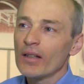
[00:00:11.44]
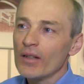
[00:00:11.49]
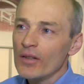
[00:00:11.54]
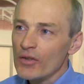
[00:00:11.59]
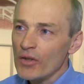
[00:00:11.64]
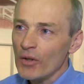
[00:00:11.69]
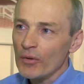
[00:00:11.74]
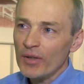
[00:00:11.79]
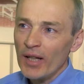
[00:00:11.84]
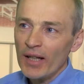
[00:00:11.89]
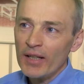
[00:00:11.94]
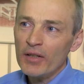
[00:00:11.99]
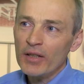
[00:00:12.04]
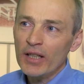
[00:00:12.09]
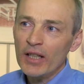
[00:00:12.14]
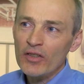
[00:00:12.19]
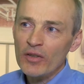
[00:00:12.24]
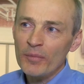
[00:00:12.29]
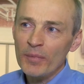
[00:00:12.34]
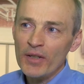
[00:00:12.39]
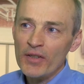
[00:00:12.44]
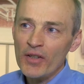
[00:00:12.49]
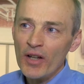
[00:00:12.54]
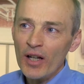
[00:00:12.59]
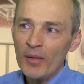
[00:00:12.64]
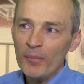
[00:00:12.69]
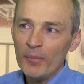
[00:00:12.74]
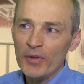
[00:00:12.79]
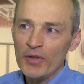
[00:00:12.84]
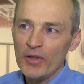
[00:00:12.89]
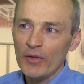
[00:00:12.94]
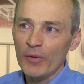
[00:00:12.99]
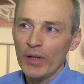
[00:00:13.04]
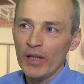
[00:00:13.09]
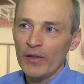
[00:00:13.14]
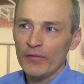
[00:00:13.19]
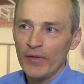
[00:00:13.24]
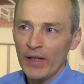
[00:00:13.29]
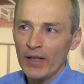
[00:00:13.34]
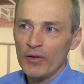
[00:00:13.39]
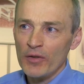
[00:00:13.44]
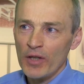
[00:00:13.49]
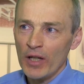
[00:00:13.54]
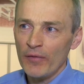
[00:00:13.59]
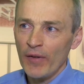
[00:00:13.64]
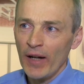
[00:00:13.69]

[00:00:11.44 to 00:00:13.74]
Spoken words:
So can you give some examples of where fail-safe